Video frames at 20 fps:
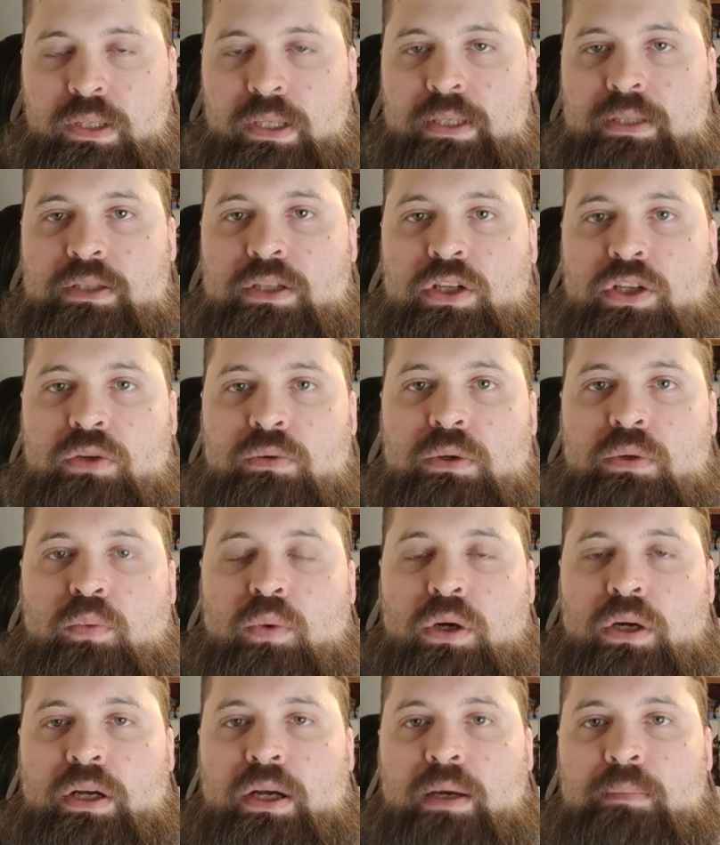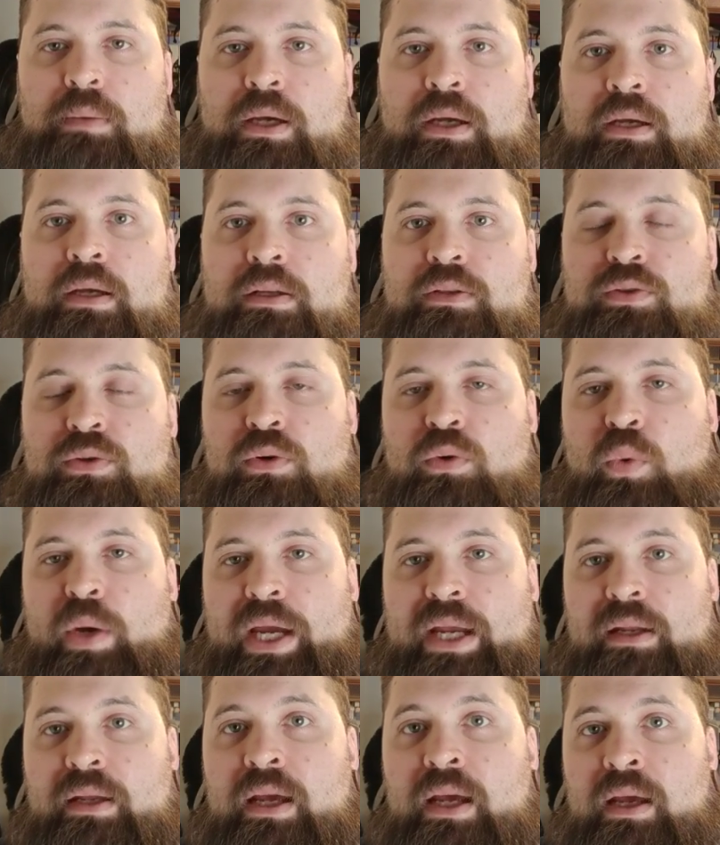so you would work up to a
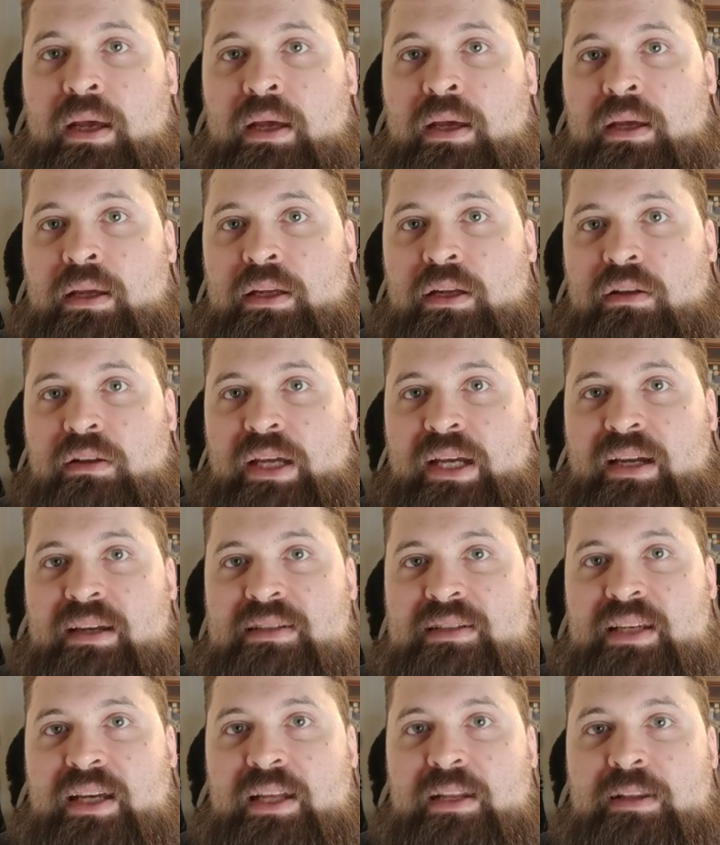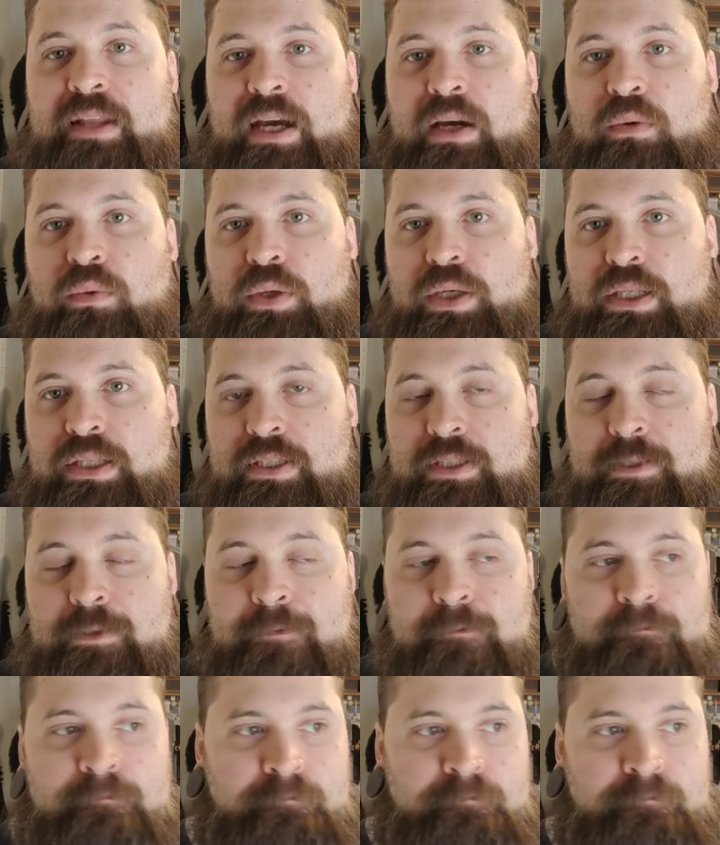weight, like I said, that was